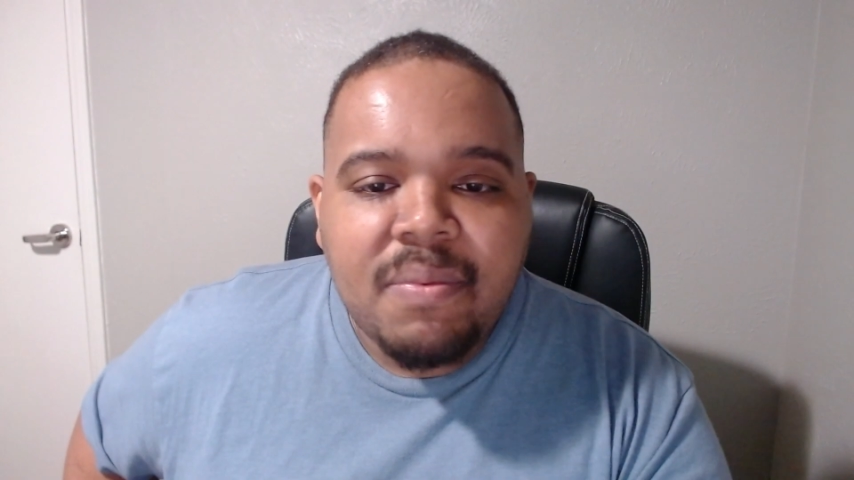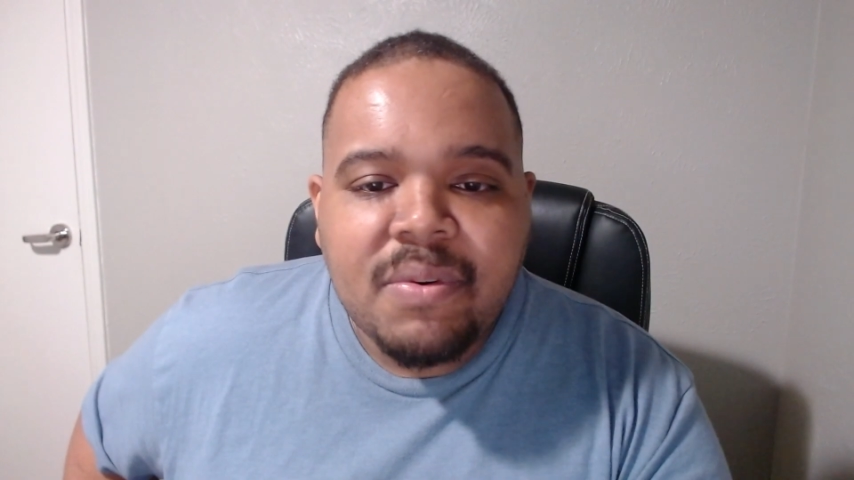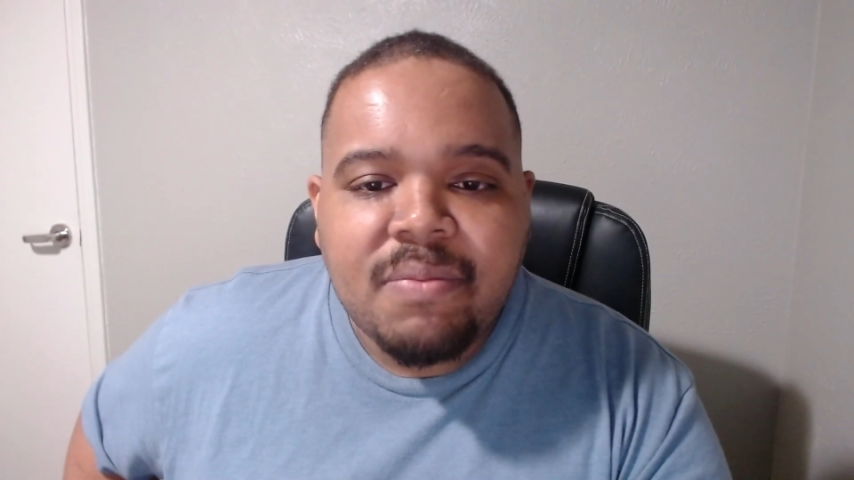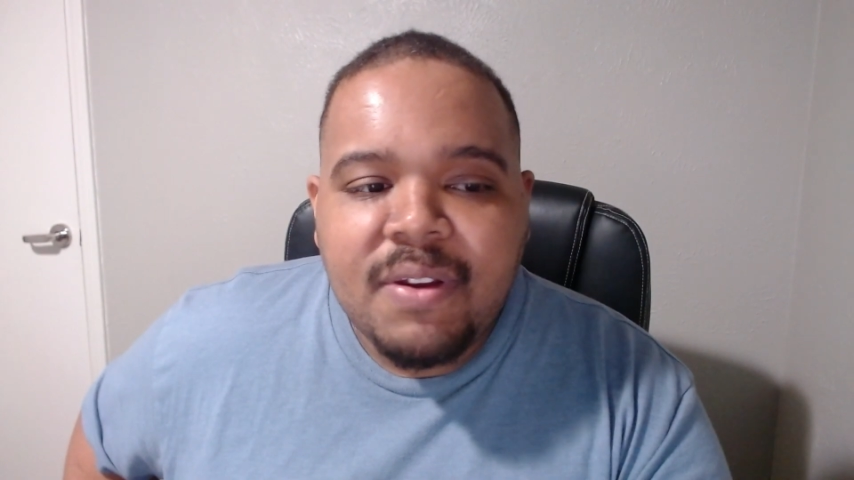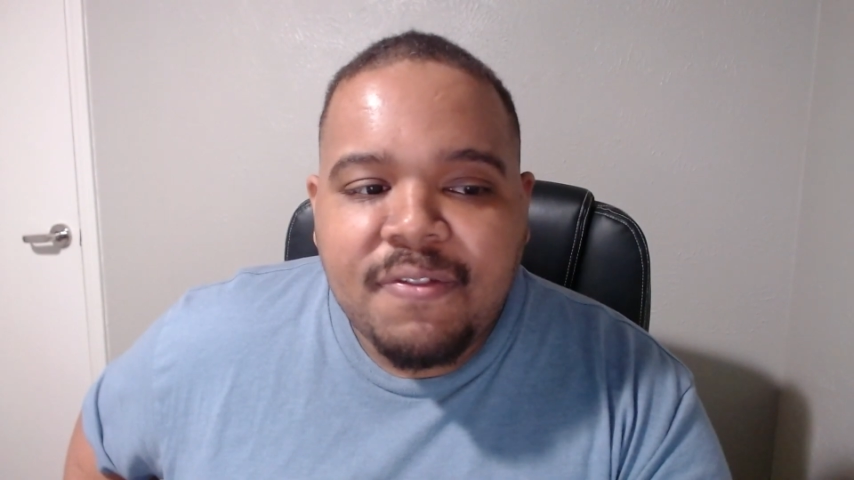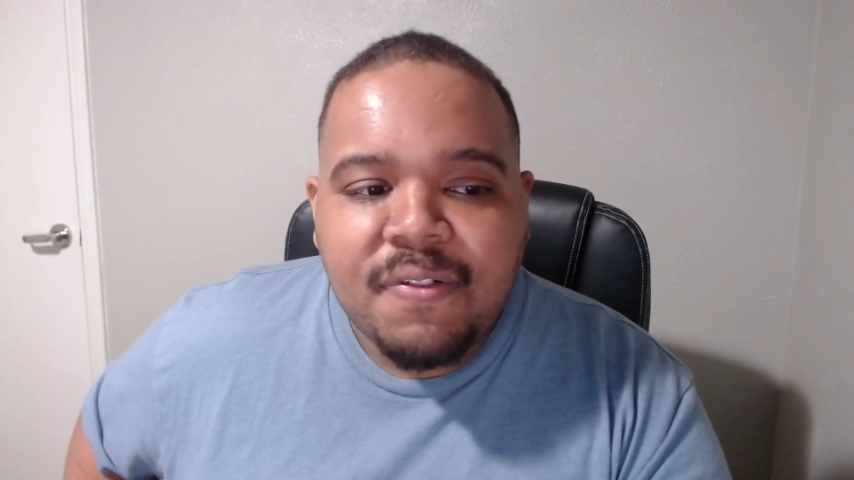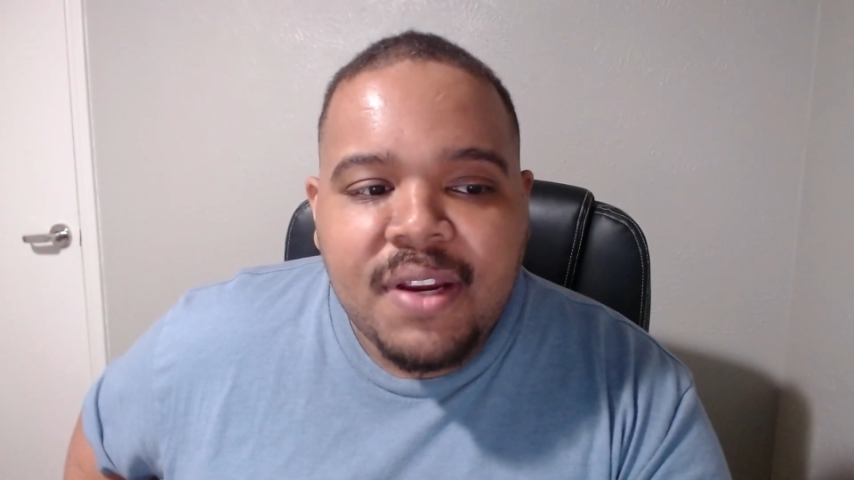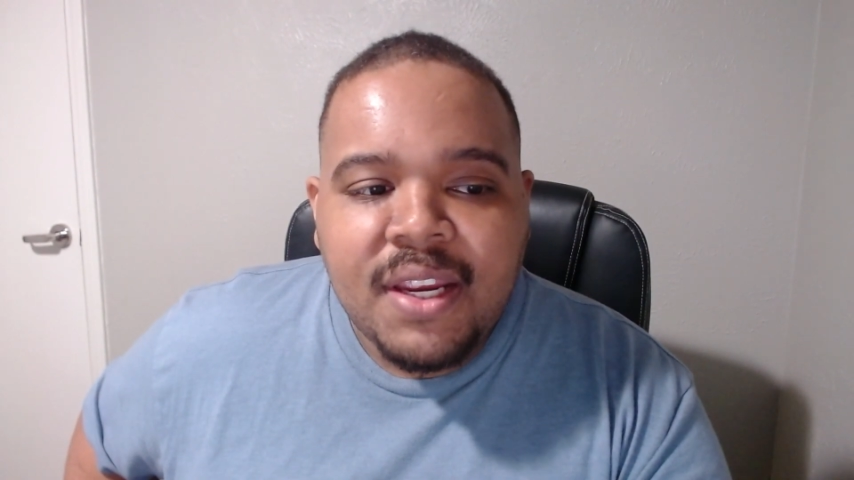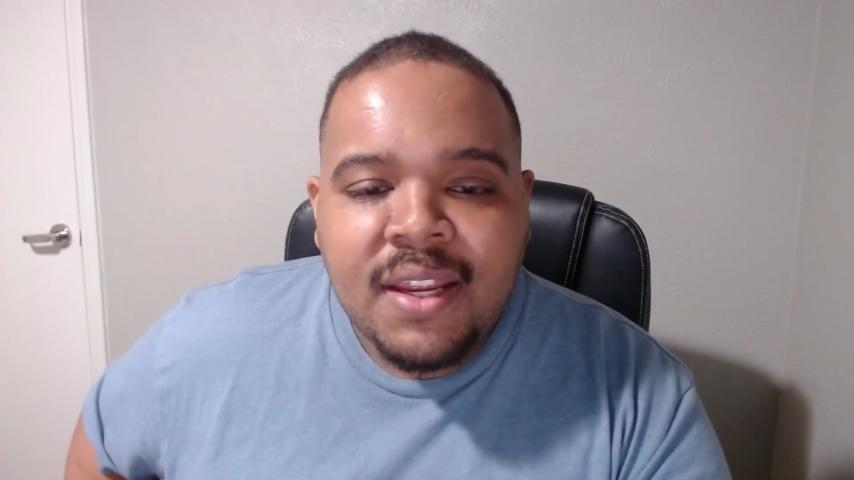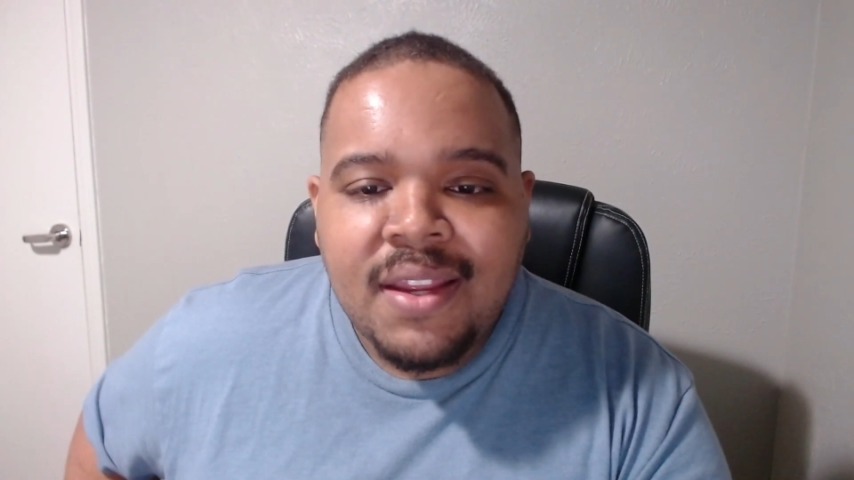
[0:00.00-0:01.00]
to be
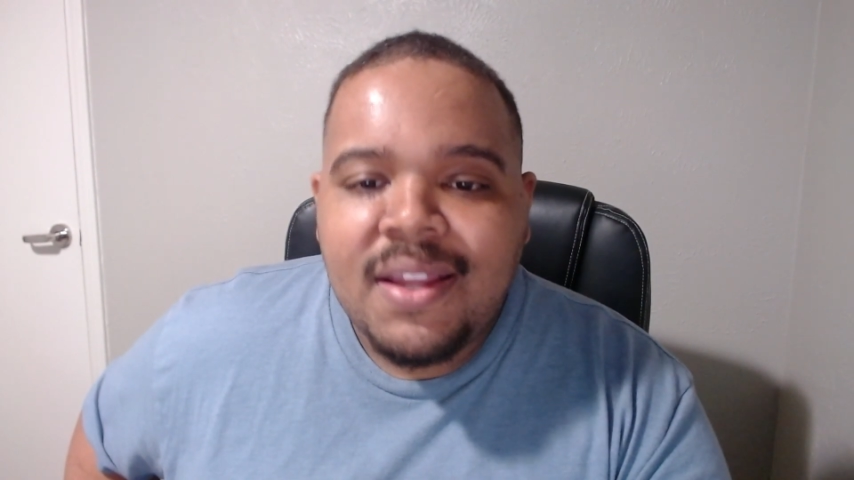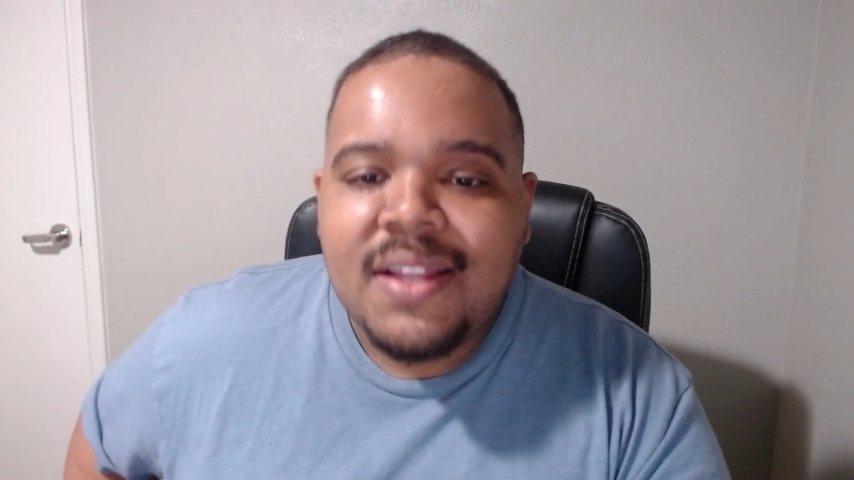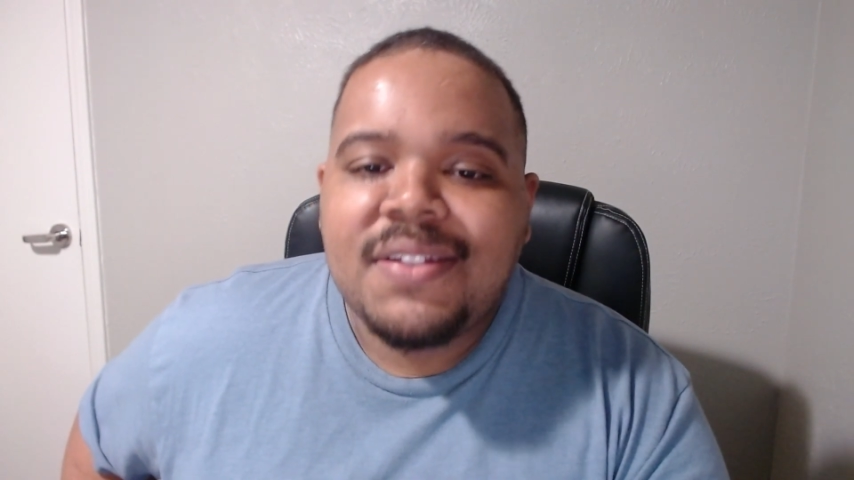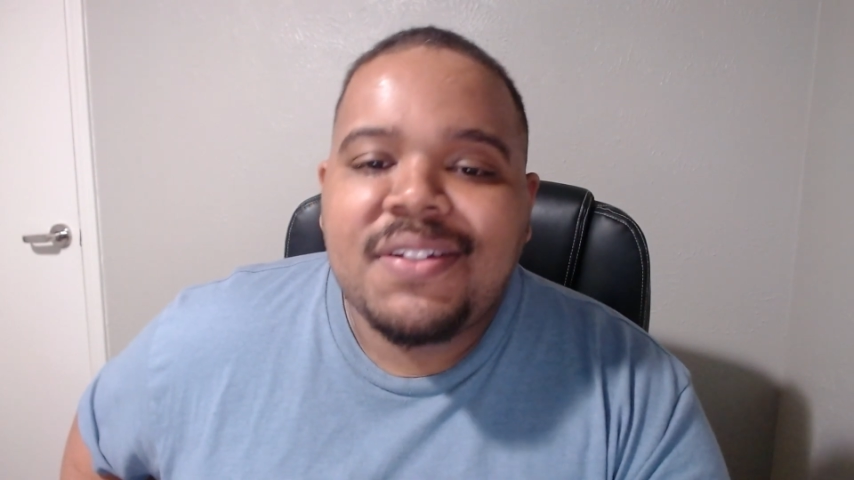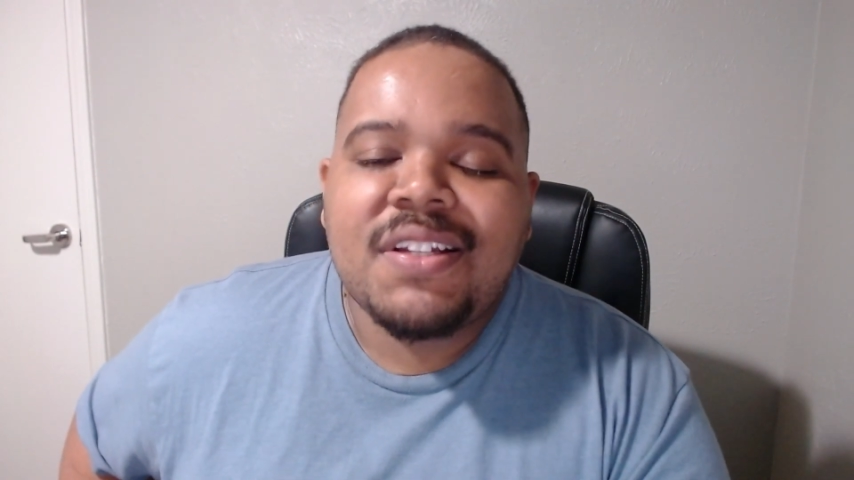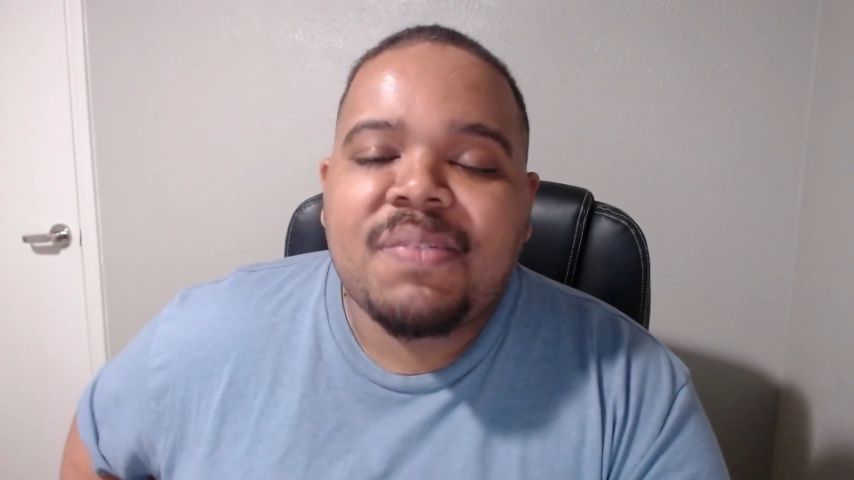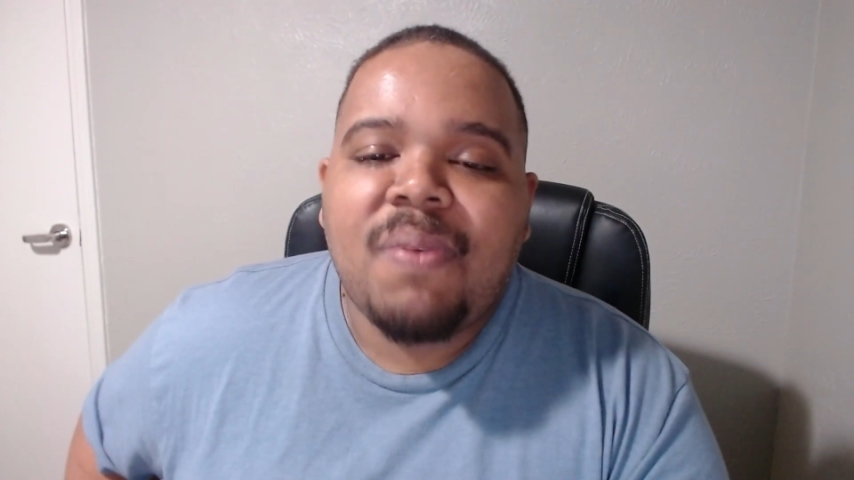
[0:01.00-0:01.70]
free. Just